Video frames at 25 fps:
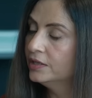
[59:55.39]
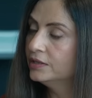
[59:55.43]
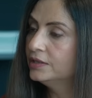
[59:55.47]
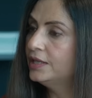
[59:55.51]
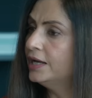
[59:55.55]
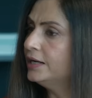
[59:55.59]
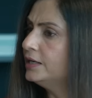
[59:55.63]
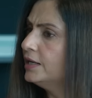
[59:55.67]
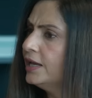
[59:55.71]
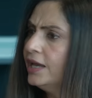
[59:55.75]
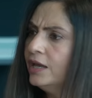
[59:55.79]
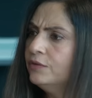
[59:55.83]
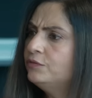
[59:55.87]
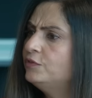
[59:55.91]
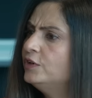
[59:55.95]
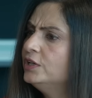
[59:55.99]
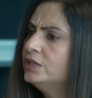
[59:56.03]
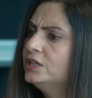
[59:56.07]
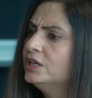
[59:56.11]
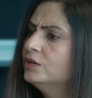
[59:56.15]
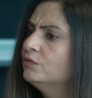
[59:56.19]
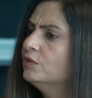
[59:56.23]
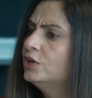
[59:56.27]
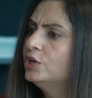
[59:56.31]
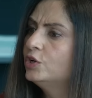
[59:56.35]
that
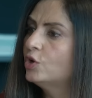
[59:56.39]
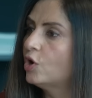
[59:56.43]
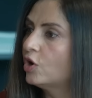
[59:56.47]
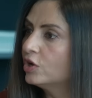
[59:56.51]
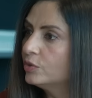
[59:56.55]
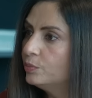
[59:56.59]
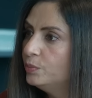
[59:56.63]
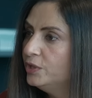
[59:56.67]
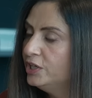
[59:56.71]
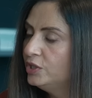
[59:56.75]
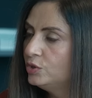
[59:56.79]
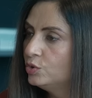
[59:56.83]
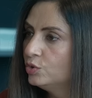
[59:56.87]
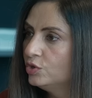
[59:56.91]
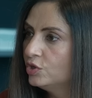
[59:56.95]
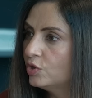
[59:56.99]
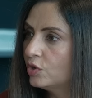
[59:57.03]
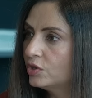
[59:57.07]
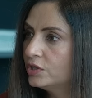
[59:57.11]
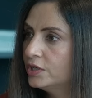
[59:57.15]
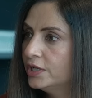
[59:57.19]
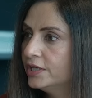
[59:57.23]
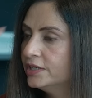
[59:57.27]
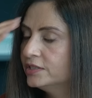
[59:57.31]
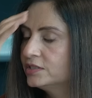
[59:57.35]
everything will not be to
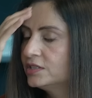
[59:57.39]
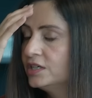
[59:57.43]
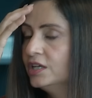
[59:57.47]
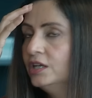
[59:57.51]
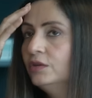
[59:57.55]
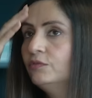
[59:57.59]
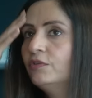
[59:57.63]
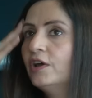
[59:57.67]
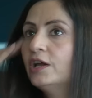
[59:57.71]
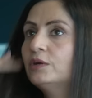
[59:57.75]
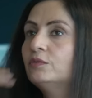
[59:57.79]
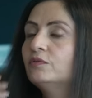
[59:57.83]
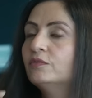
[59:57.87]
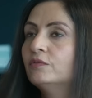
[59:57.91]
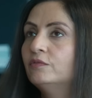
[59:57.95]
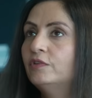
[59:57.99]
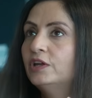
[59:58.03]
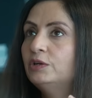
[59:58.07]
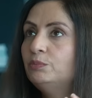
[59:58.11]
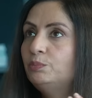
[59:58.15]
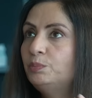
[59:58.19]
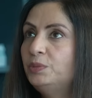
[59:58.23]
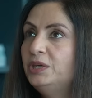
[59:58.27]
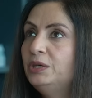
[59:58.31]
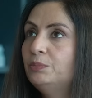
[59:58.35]
your taste. In fact,
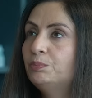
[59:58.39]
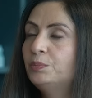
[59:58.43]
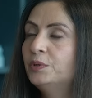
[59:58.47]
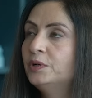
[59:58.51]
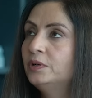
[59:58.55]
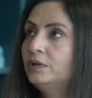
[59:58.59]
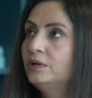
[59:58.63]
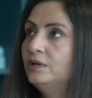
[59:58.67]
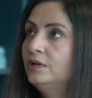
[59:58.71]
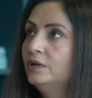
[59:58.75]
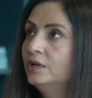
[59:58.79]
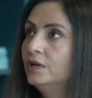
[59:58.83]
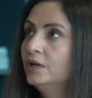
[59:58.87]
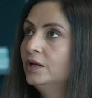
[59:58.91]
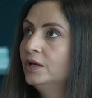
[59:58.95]
when people